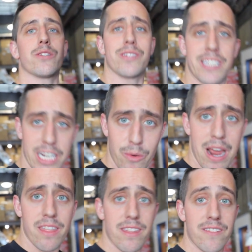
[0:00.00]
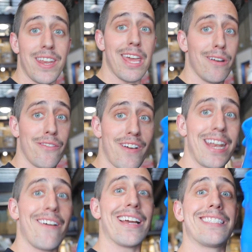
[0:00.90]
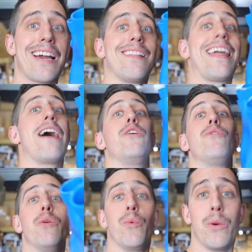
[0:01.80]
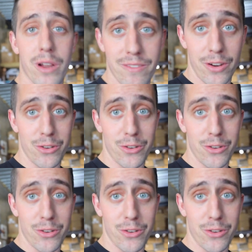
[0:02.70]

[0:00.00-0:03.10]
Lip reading: So stick around in this video to find out exactly how you can win one for